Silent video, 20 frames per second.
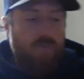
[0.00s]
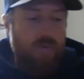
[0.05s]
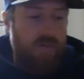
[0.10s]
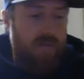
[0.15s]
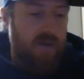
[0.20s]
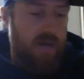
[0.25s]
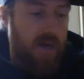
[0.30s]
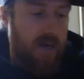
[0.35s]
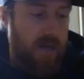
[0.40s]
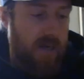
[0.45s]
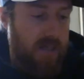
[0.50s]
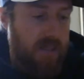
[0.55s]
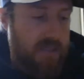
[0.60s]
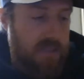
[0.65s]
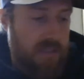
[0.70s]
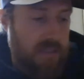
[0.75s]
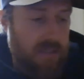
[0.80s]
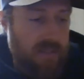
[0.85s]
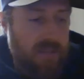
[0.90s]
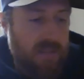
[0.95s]
with
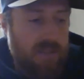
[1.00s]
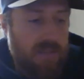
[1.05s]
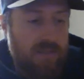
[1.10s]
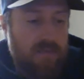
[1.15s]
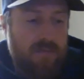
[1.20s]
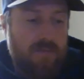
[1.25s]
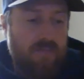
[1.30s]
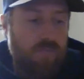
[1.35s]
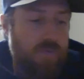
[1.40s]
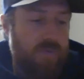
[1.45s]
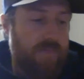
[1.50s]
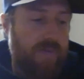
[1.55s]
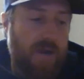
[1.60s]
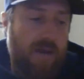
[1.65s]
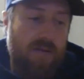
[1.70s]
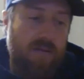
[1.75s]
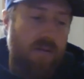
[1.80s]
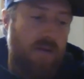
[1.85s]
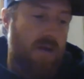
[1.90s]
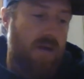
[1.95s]
us, we've had
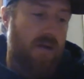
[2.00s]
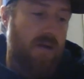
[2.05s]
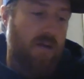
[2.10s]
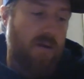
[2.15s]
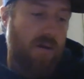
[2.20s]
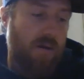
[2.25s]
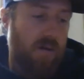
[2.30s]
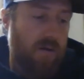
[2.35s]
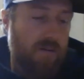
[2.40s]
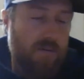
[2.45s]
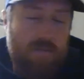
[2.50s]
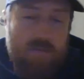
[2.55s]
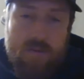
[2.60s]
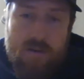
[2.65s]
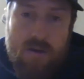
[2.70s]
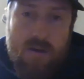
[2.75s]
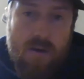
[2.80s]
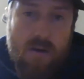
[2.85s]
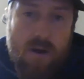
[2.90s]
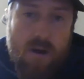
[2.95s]
a lot of
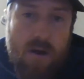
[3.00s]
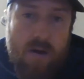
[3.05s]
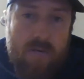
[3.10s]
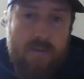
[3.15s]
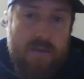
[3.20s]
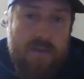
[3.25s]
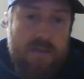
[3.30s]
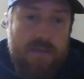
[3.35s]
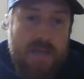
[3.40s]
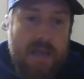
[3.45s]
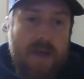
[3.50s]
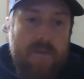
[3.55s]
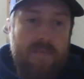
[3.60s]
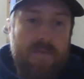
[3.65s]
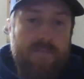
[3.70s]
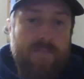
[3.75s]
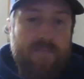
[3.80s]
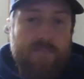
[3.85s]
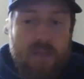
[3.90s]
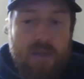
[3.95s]
hard things
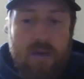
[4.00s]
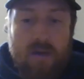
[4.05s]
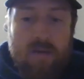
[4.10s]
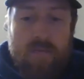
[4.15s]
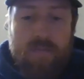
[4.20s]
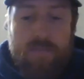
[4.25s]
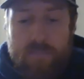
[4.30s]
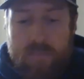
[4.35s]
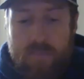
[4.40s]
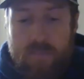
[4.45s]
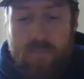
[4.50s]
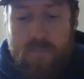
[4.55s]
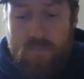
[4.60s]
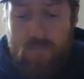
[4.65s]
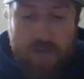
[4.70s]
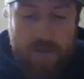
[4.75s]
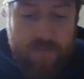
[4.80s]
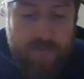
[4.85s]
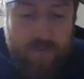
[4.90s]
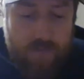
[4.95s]
happen,
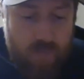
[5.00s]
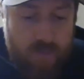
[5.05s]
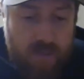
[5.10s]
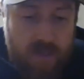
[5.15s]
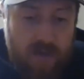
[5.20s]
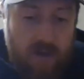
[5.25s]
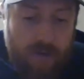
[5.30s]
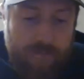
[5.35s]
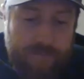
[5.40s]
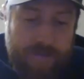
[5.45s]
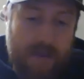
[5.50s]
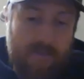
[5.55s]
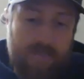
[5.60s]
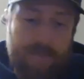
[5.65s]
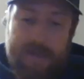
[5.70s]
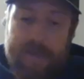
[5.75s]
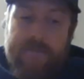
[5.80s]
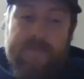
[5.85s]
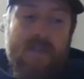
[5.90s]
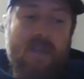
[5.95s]
even within our
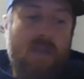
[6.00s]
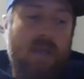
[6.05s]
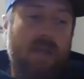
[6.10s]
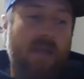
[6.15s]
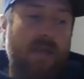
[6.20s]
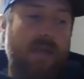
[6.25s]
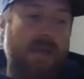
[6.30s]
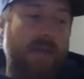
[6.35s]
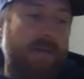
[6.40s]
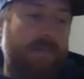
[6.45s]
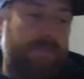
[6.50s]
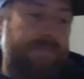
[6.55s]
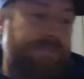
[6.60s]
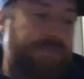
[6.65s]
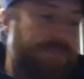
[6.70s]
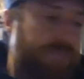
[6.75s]
family. And